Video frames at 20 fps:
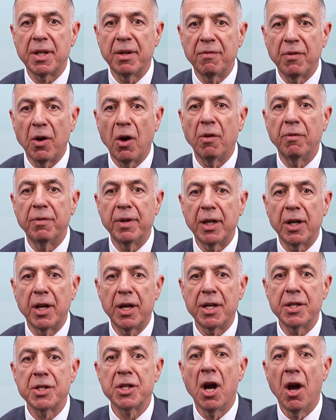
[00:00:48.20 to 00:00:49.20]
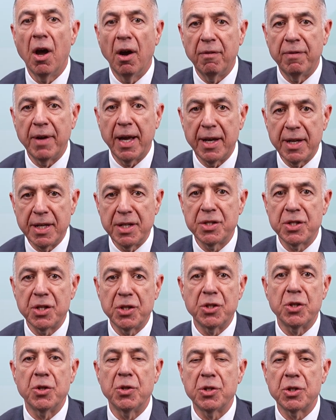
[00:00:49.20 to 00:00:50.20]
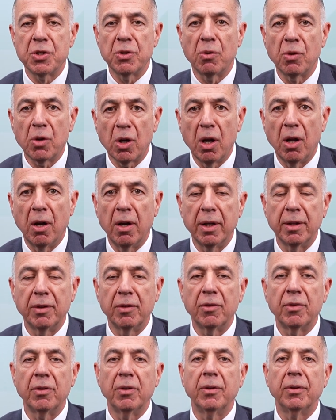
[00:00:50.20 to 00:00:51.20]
the evolving needs of our institutional clients.